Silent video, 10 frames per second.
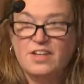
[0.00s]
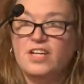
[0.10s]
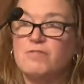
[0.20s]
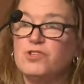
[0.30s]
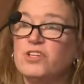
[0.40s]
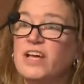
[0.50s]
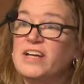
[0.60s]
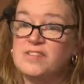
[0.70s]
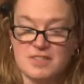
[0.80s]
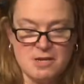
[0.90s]

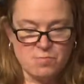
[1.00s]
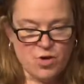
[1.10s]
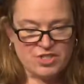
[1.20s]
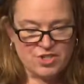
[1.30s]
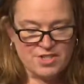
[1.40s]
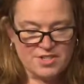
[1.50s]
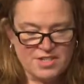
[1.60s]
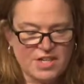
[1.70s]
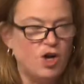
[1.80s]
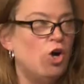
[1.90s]
Nevertheless, the
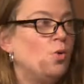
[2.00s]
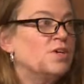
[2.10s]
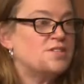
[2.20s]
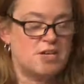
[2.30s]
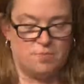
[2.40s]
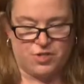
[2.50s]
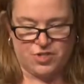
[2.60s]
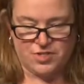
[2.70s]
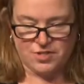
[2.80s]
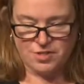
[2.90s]
impressionistic, always
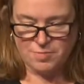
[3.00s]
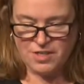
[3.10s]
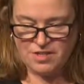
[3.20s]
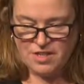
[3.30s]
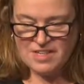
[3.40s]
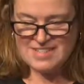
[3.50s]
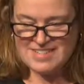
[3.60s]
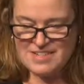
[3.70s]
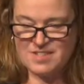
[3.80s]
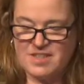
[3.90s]
ambitious Erdman
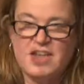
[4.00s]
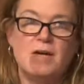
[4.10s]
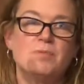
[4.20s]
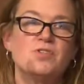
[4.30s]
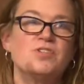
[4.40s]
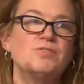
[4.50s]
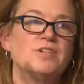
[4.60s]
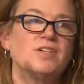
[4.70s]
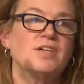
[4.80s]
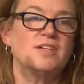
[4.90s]
seized the
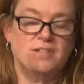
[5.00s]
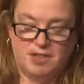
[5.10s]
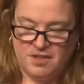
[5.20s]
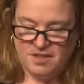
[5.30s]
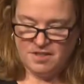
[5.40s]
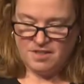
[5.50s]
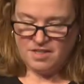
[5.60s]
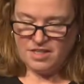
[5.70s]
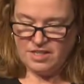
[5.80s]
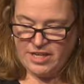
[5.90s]
opportunity.
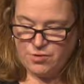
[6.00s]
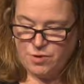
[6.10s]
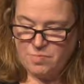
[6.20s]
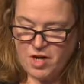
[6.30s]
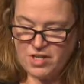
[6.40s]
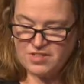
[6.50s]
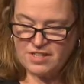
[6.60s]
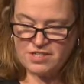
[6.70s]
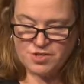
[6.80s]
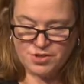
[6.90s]
He later remarked that
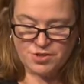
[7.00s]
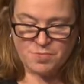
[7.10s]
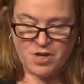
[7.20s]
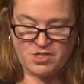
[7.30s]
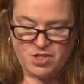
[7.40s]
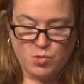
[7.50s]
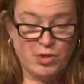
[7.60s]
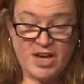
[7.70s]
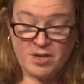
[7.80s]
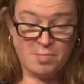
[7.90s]
he took the project
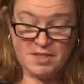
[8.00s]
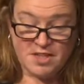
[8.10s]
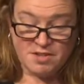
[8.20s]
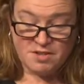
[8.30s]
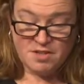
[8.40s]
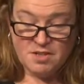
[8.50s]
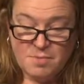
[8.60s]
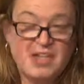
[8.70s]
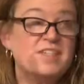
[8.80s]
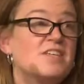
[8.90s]
without a bid
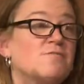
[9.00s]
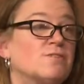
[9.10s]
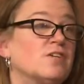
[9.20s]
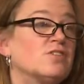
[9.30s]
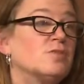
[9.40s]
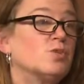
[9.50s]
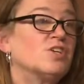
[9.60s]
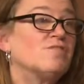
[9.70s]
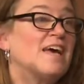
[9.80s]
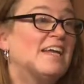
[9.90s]
because he felt he would
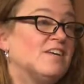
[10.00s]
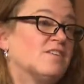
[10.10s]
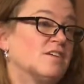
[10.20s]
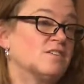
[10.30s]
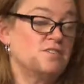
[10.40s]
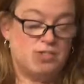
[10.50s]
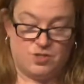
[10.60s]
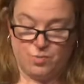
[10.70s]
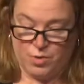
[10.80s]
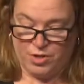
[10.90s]
give anything
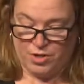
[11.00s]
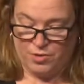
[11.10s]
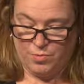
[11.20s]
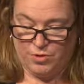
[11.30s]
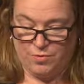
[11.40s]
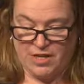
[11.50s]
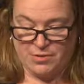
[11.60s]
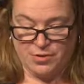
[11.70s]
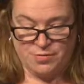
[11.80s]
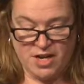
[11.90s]
to work with
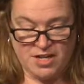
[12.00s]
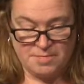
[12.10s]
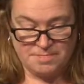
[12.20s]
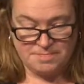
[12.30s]
Frank Lloyd Wright.